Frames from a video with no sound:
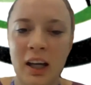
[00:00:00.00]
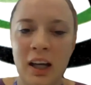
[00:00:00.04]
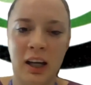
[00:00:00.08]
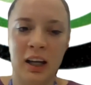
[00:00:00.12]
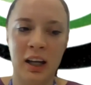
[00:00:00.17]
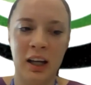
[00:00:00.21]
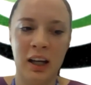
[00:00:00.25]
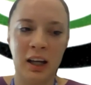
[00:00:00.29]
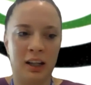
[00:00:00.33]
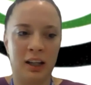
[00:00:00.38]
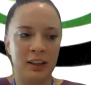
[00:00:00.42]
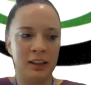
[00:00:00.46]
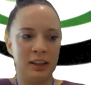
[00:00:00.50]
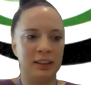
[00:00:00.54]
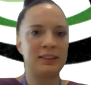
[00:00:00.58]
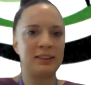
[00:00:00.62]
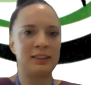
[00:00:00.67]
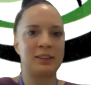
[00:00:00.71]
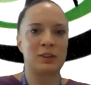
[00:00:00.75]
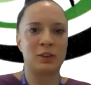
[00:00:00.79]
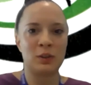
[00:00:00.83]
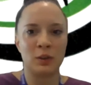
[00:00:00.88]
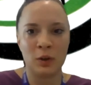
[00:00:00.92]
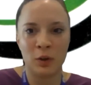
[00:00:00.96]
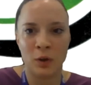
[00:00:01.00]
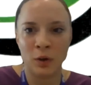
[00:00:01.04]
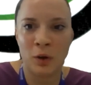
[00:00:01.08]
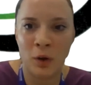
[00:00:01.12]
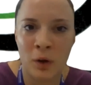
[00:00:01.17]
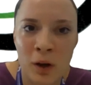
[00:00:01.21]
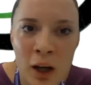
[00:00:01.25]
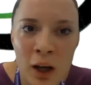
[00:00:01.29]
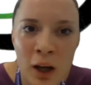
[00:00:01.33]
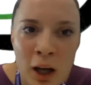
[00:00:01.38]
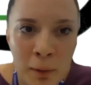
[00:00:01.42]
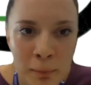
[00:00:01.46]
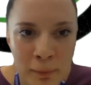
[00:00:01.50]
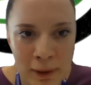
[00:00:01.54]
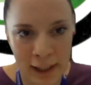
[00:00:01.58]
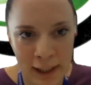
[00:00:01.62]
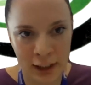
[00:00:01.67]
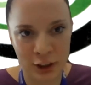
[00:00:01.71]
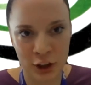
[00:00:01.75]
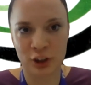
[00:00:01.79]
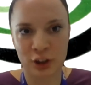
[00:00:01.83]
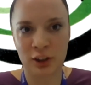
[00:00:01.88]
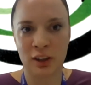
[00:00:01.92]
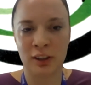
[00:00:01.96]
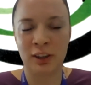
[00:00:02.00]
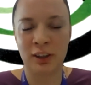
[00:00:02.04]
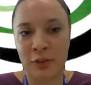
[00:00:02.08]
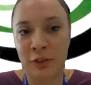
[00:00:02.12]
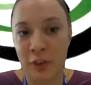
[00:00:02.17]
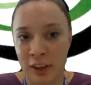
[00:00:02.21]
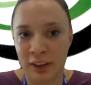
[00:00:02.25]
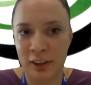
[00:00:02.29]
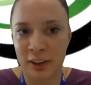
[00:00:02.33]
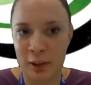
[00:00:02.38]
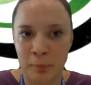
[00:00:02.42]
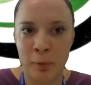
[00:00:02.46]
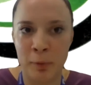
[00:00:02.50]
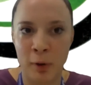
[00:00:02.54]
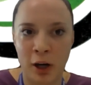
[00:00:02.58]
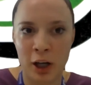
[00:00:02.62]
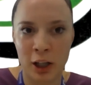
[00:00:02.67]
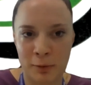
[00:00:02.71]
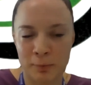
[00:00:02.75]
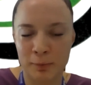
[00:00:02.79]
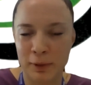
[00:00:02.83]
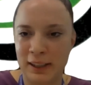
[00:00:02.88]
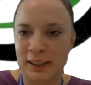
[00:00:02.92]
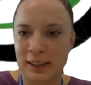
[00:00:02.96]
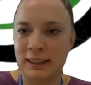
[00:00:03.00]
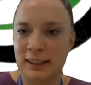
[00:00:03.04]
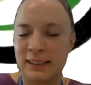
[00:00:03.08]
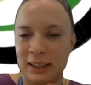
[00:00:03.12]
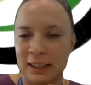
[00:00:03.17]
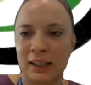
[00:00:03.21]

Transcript: needs to manage different departments.